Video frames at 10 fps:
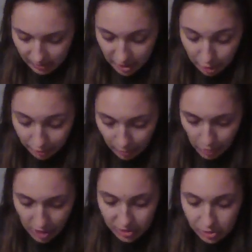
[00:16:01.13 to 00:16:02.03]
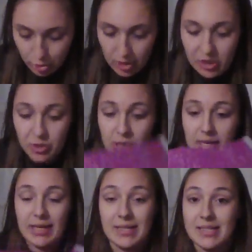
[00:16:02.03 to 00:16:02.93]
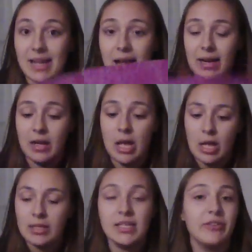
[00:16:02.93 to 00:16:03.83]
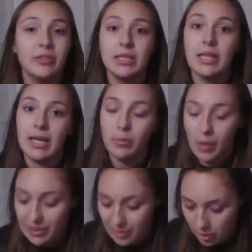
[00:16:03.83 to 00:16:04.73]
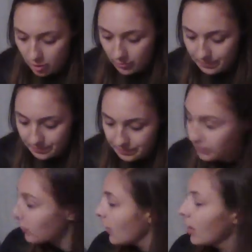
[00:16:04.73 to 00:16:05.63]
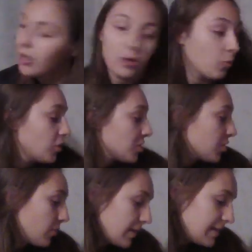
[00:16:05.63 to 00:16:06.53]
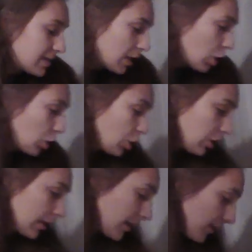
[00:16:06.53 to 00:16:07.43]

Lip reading: They do have a drawstring inside. Definitely lightweight though, which is always good.